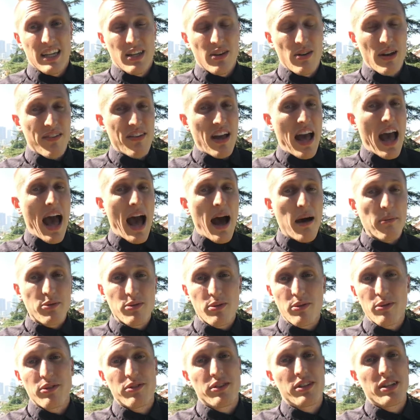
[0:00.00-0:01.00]
You have
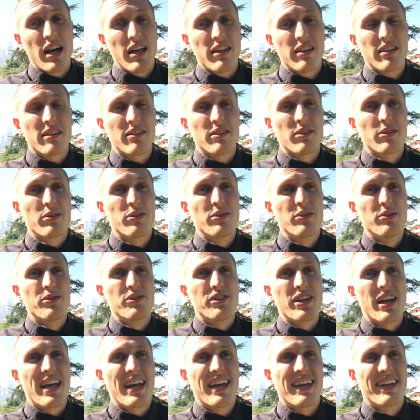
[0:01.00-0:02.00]
absolutely nothing to
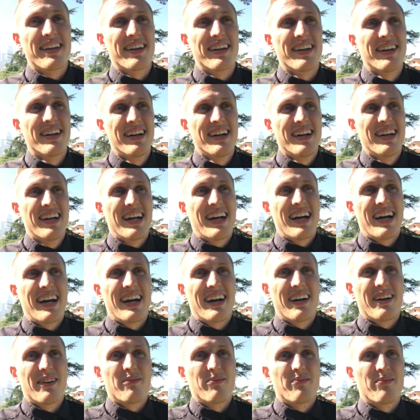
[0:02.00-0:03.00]
lose. And
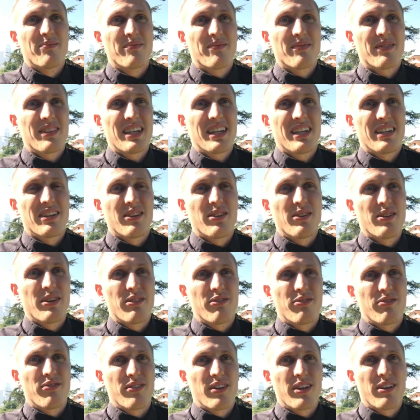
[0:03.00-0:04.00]
you know,
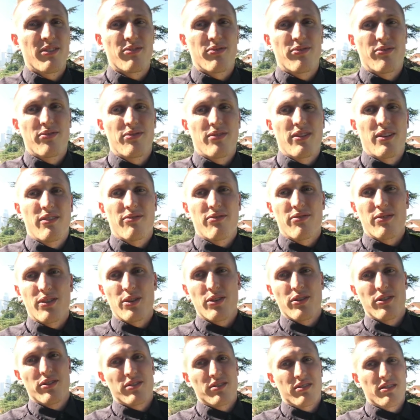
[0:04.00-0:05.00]
if
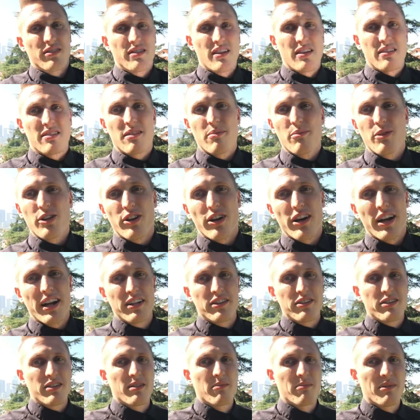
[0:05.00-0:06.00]
you're a similar
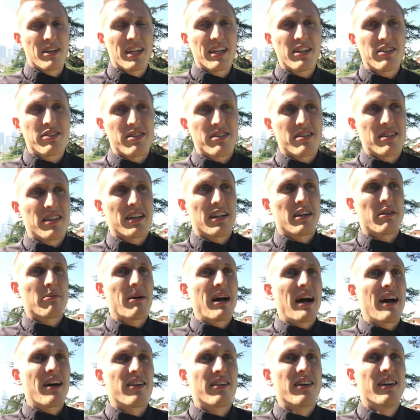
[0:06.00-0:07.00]
age to me, just think
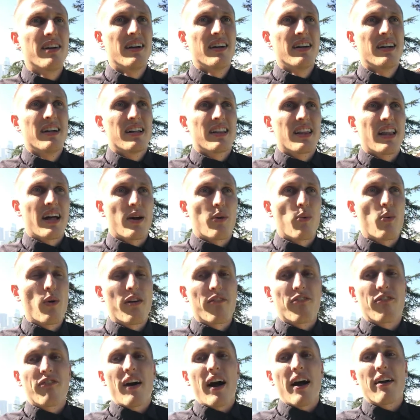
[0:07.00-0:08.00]
about like
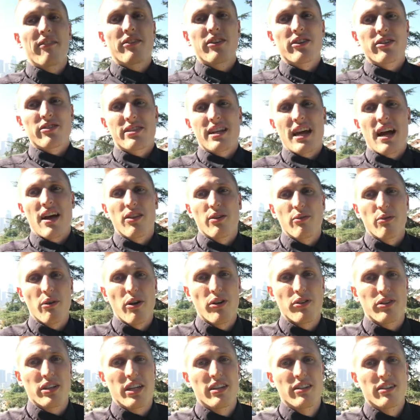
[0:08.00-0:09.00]
what 5 years down the
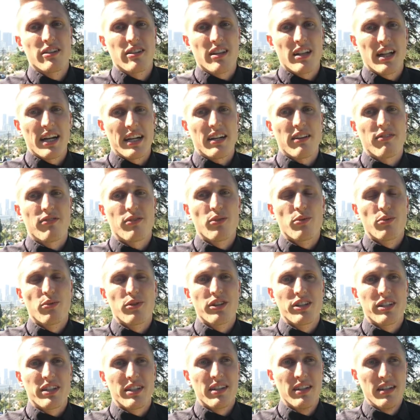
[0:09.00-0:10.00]
road can look like if you
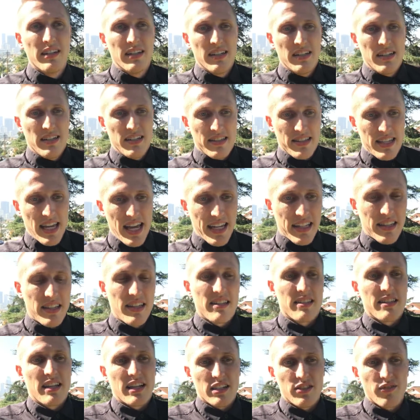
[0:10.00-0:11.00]
really take
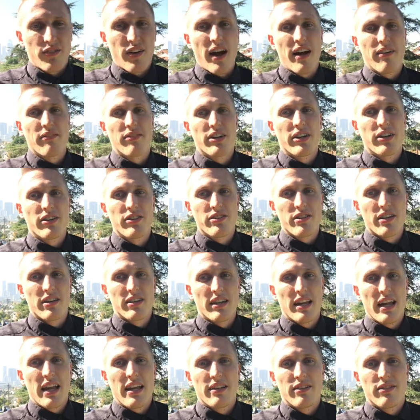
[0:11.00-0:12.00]
these next 5 years
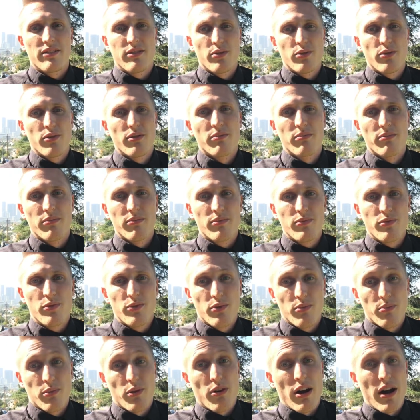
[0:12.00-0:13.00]
and do them
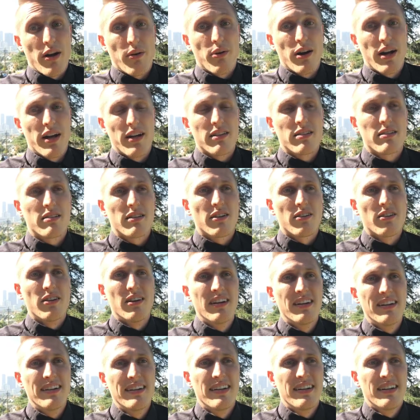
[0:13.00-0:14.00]
the right way. So
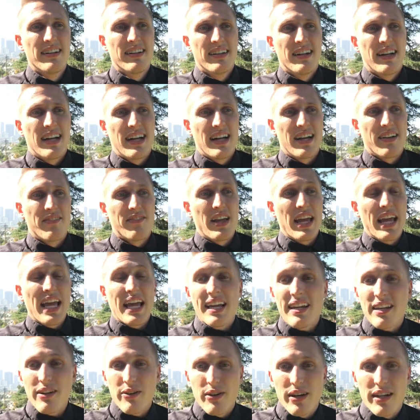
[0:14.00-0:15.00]

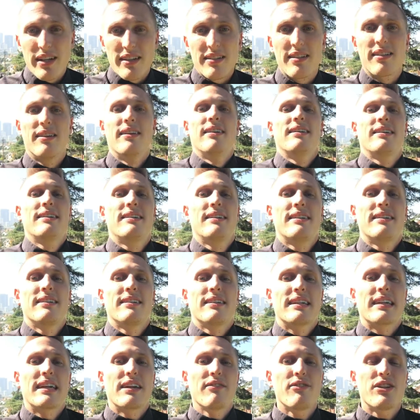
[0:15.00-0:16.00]
anyways,
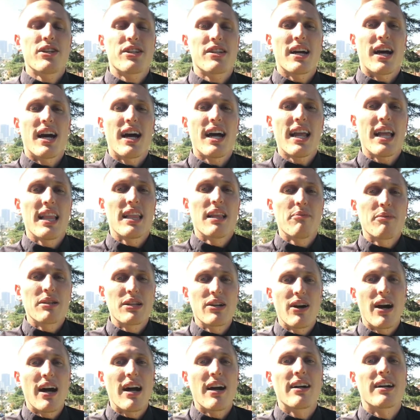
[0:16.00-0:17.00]
give it a shot. Let me
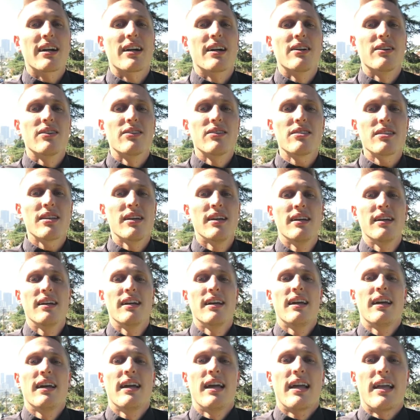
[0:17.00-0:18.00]
know how it goes.
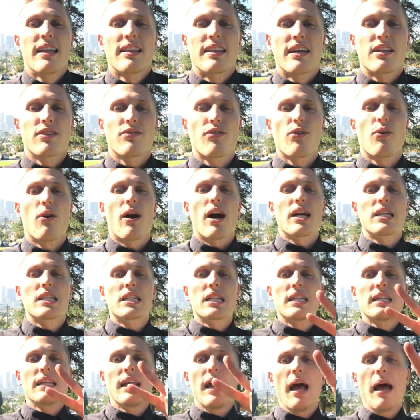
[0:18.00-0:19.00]
Thanks for
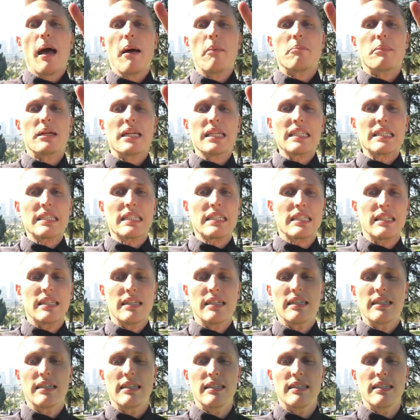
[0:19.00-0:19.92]
watching. Peace.